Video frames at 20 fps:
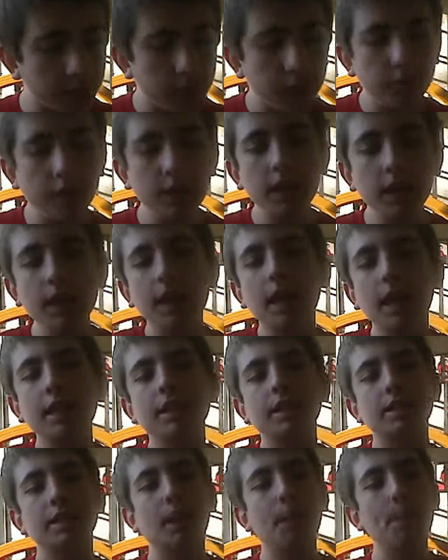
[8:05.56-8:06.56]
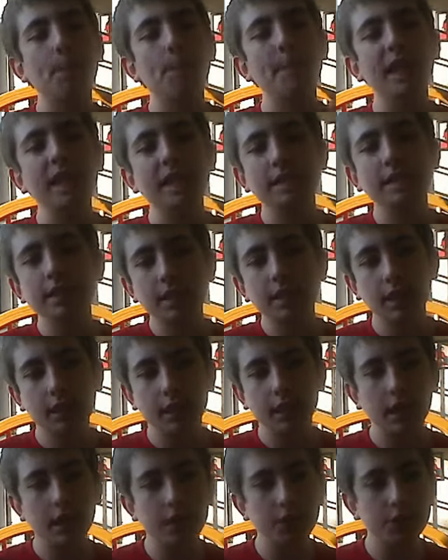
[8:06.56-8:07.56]
3DS is amazing
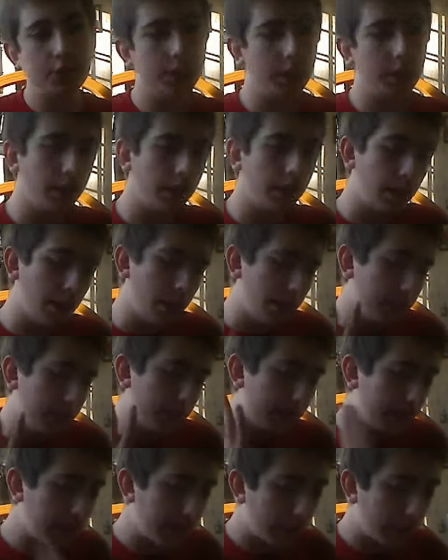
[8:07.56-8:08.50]
technology. But